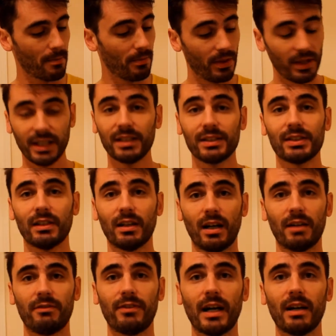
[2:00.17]
These I
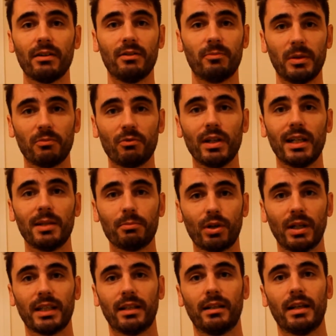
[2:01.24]
found have been really
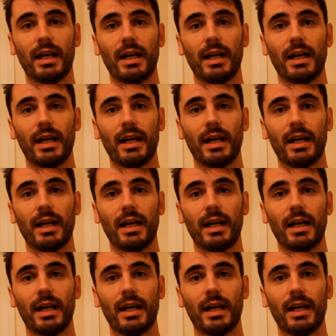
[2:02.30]
brilliant.